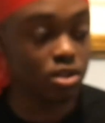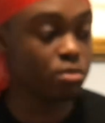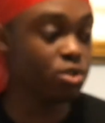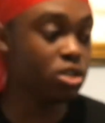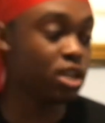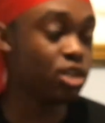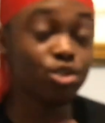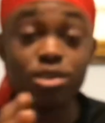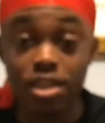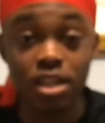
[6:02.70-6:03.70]
I mean? Like you
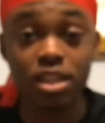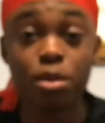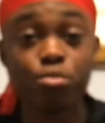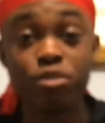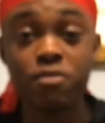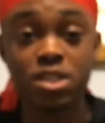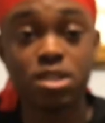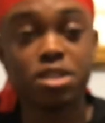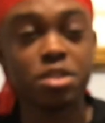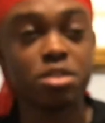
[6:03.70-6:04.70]
think they're brothers and
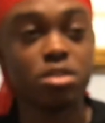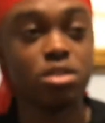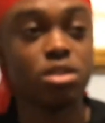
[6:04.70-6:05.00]
sisters.